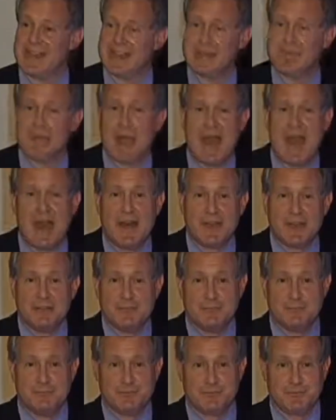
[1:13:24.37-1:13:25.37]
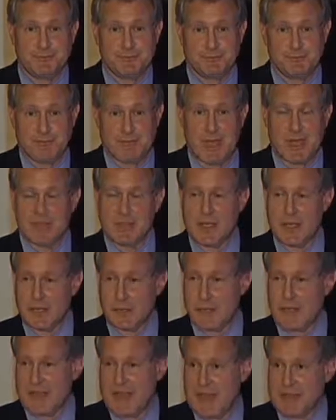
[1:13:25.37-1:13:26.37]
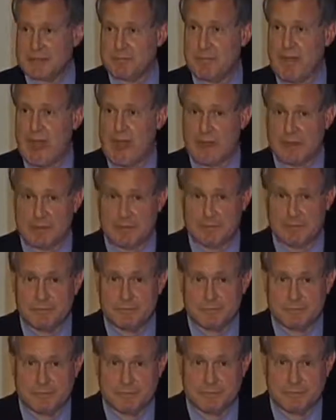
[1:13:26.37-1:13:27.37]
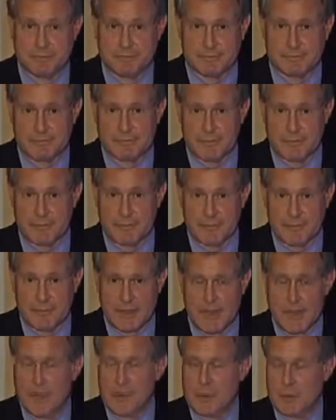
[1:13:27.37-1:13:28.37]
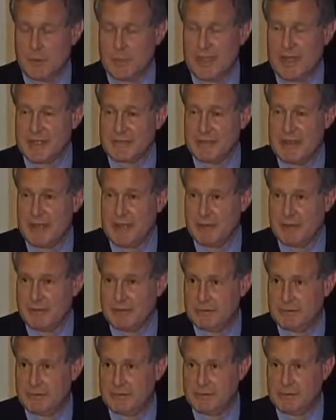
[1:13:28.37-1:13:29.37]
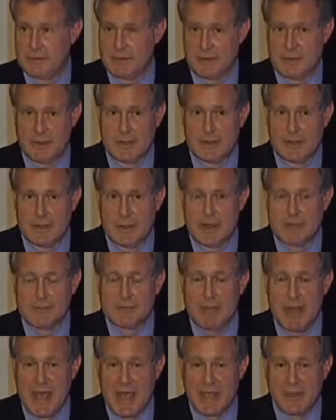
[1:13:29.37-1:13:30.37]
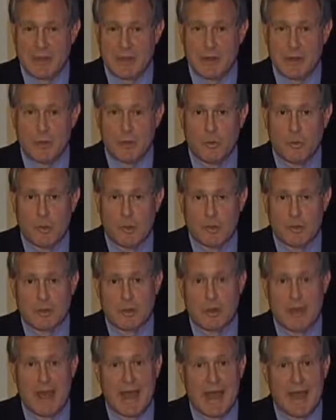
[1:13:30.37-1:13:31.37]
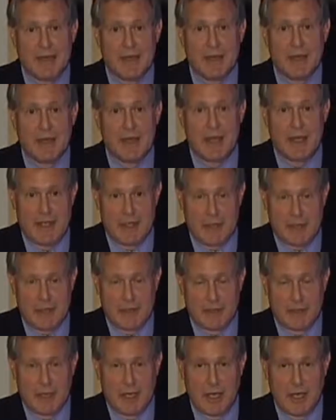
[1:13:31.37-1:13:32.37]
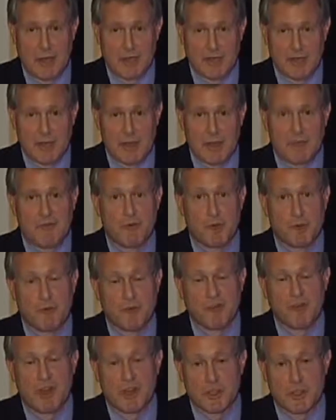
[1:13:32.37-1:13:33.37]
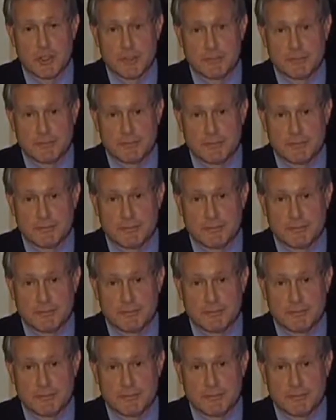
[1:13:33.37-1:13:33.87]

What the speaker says: that's bad. I'll tell you when that's bad. Okay? You know when that's bad? That's bad when you're at a formal function.